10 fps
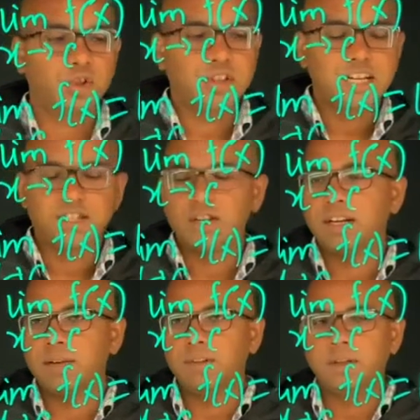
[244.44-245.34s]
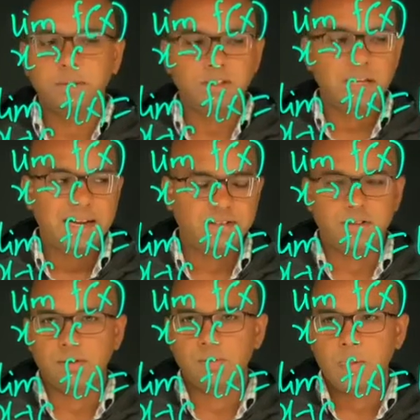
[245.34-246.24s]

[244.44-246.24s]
does not have a limit at 0.